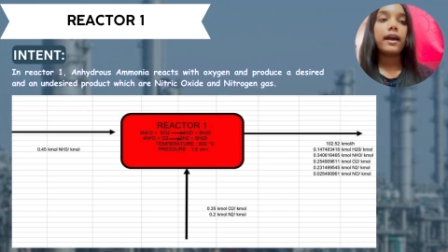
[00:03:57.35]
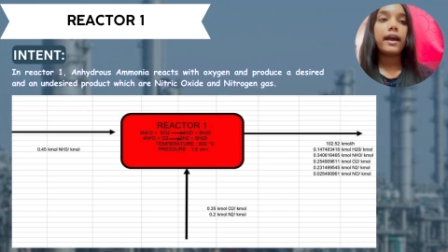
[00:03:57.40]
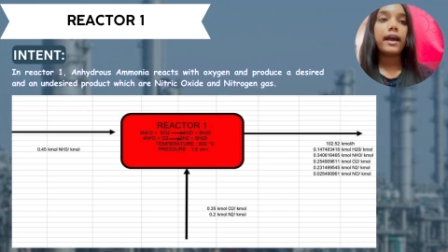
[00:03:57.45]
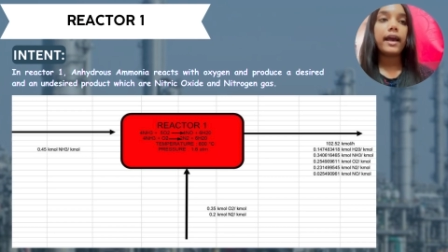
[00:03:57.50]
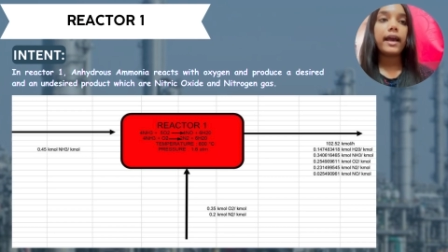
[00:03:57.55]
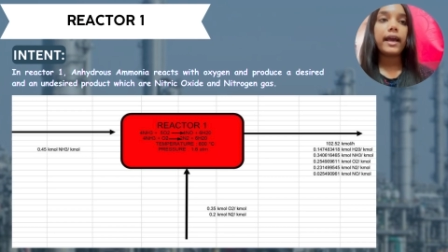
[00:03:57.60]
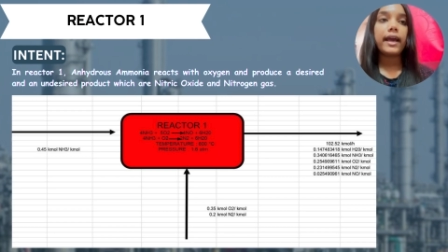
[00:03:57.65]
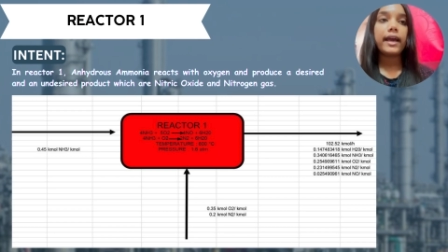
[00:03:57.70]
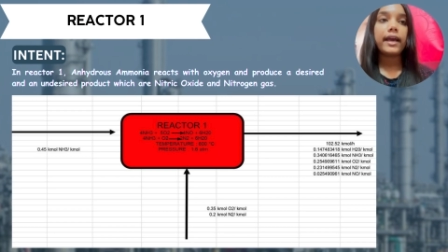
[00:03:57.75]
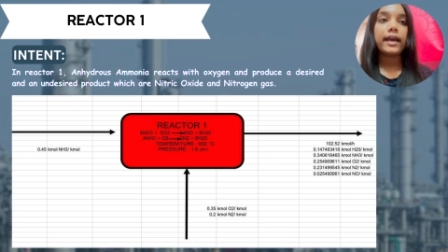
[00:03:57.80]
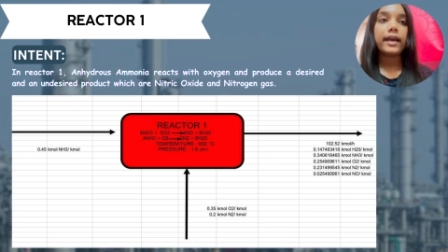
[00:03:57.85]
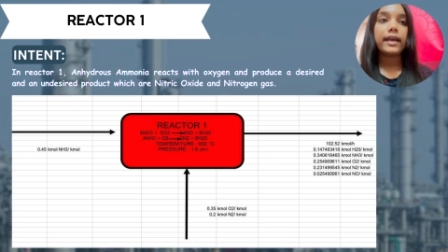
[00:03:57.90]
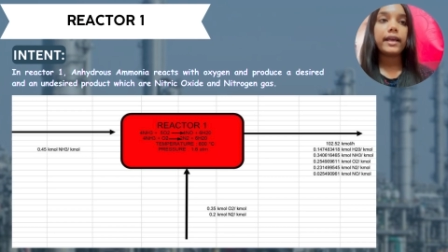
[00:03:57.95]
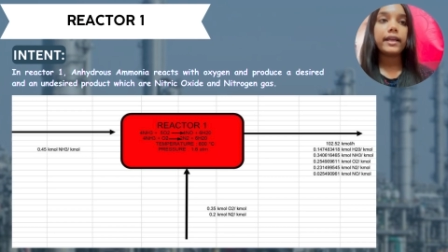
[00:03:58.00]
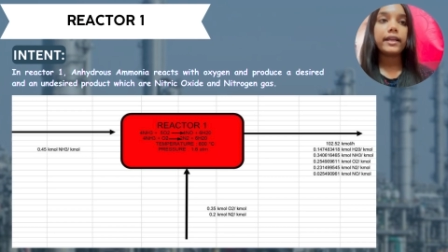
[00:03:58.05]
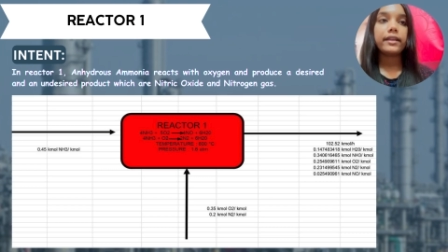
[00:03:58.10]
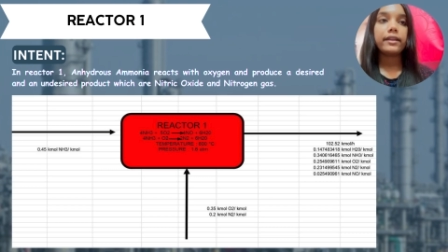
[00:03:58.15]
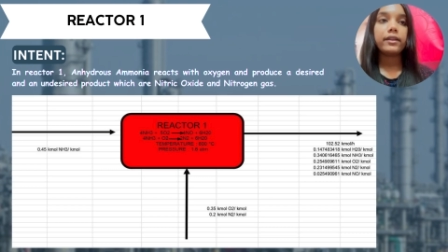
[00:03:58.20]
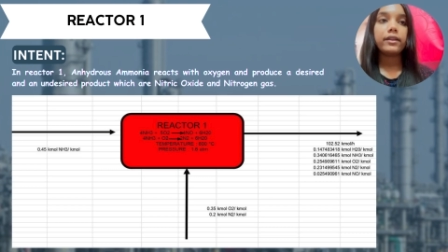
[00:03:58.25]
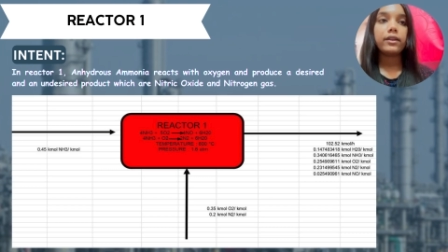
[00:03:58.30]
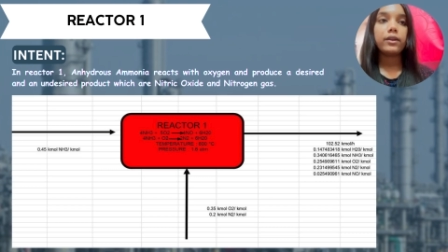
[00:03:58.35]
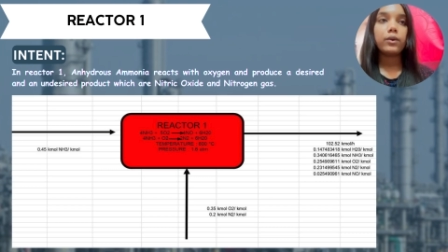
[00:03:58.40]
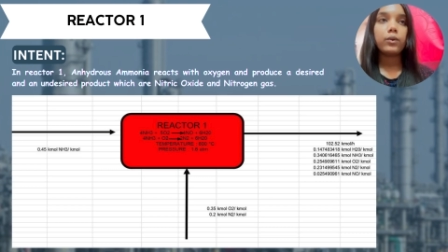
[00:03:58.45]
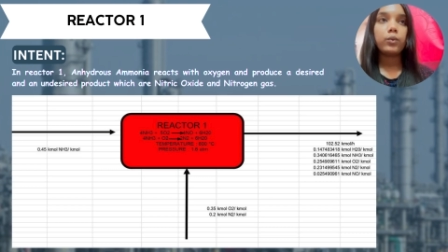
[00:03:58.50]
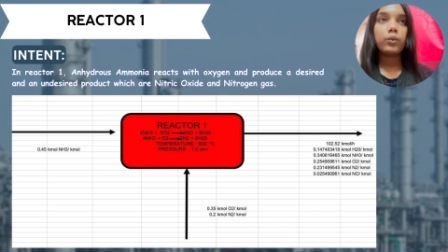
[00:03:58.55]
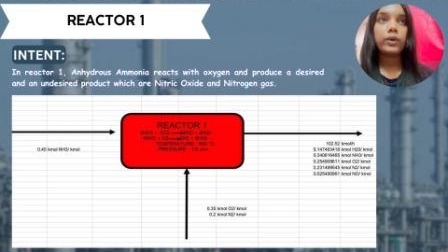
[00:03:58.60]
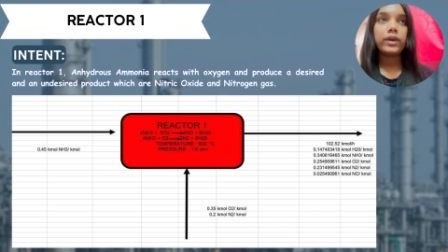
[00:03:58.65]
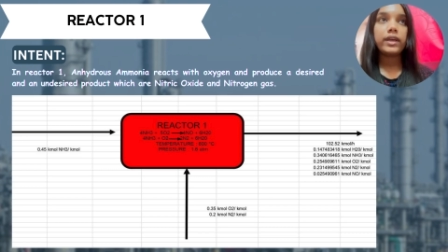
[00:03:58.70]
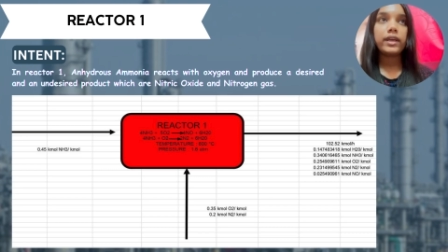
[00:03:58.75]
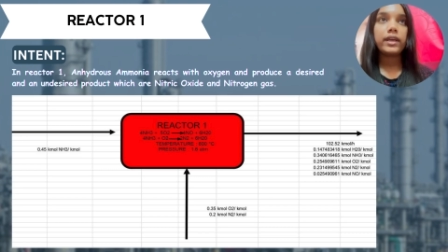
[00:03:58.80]
And
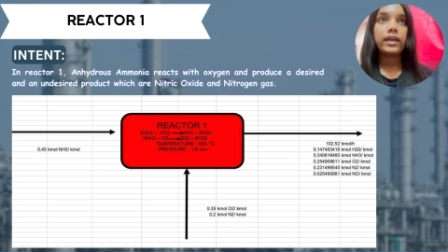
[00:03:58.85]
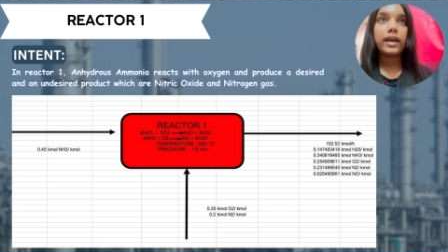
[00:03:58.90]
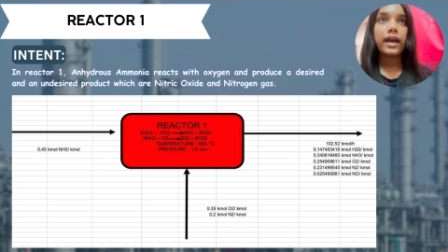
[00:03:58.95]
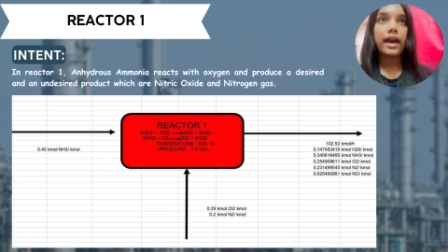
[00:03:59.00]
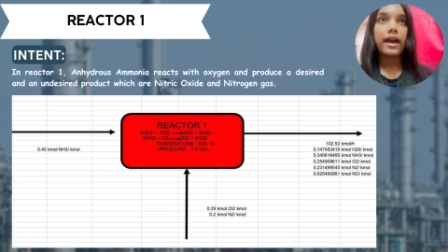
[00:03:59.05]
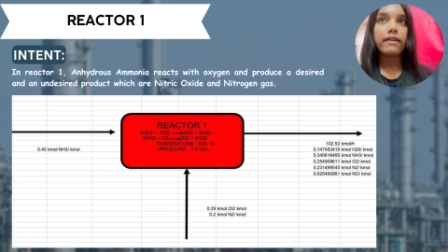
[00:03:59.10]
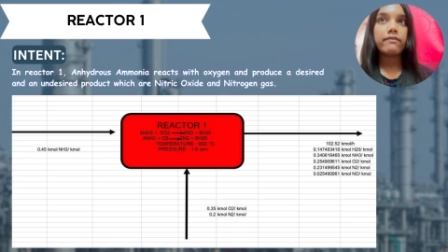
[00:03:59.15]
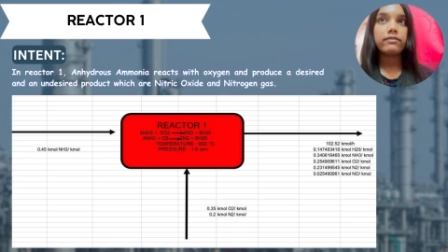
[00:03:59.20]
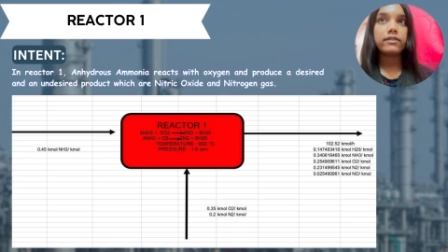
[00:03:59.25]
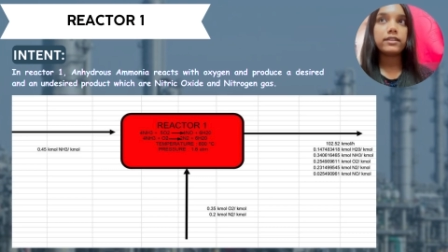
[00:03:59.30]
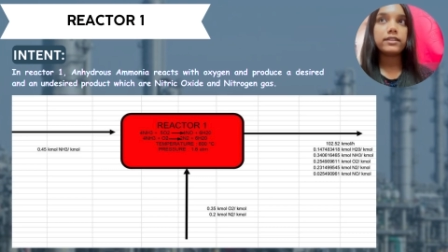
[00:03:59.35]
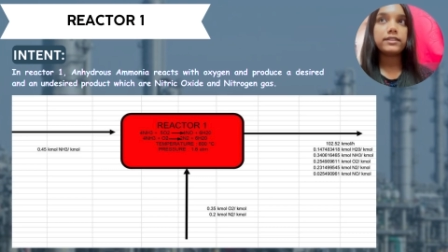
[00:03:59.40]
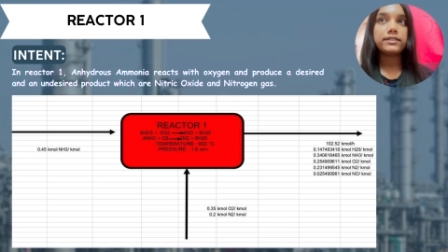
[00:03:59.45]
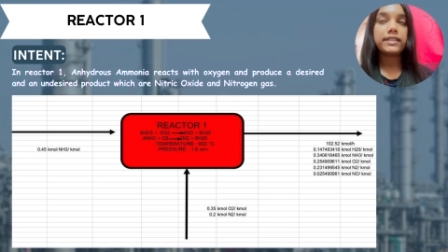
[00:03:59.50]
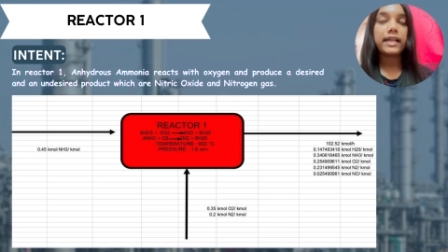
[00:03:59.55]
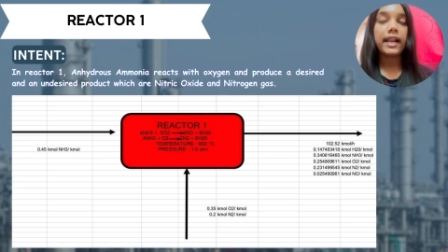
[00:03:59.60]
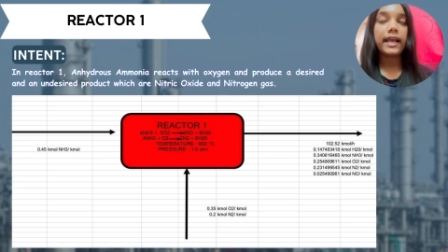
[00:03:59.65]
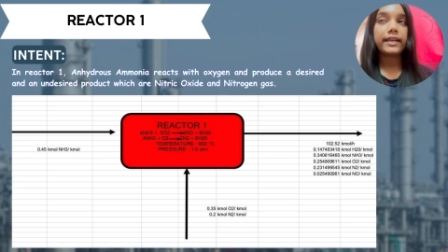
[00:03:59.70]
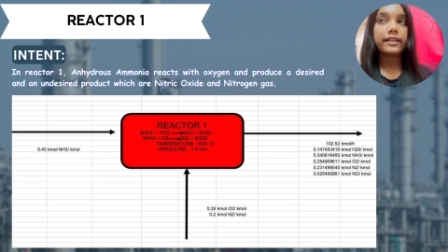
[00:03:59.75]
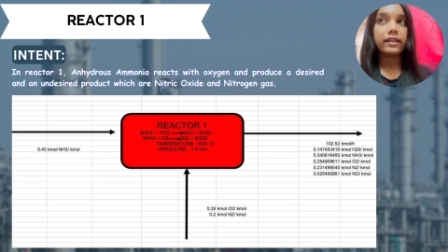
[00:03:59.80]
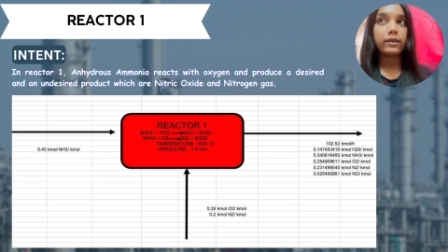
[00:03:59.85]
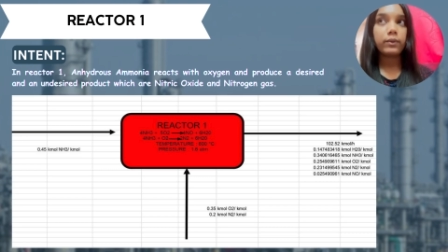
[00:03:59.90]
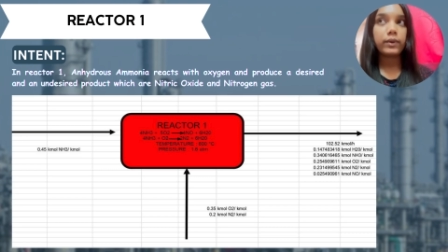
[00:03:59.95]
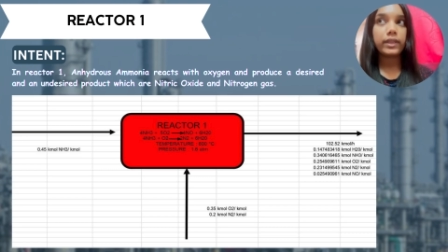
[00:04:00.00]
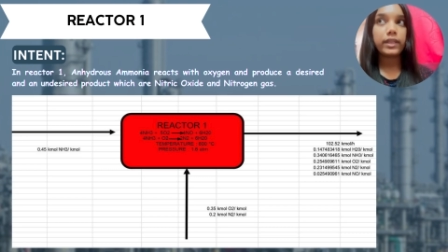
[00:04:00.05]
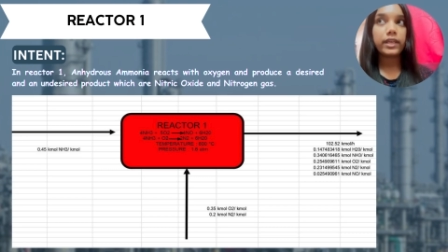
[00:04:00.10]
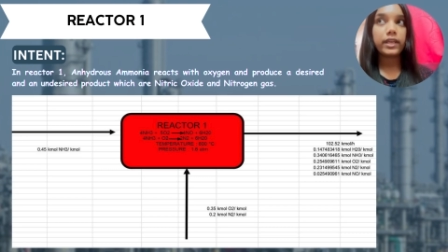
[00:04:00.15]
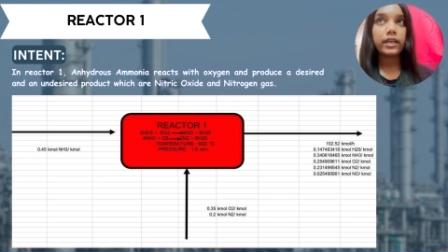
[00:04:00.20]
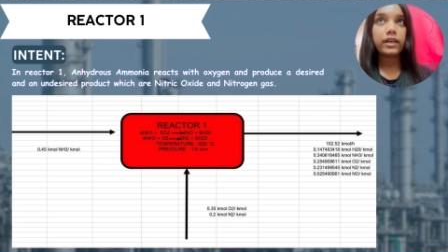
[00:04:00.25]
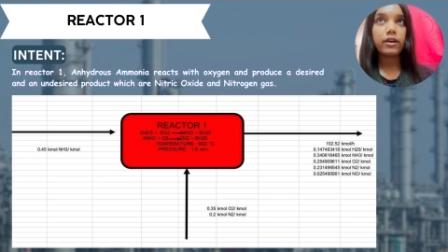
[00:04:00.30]
we have a
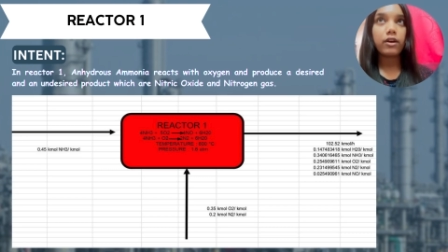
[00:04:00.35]
selectivity